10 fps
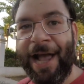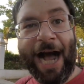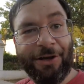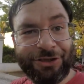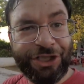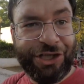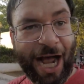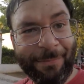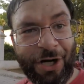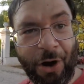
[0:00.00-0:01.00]
how's the
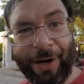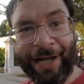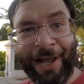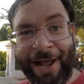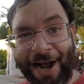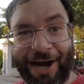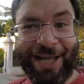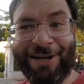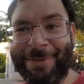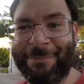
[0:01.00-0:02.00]
job going uh,
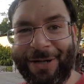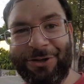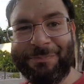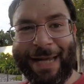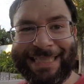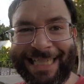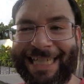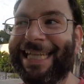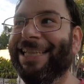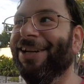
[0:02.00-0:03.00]
you know what I mean but it was
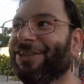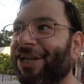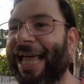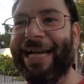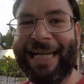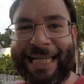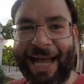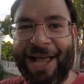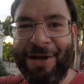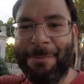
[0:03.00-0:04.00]
basically you know to like
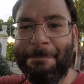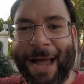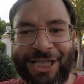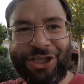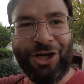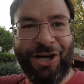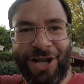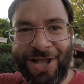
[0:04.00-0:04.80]
measure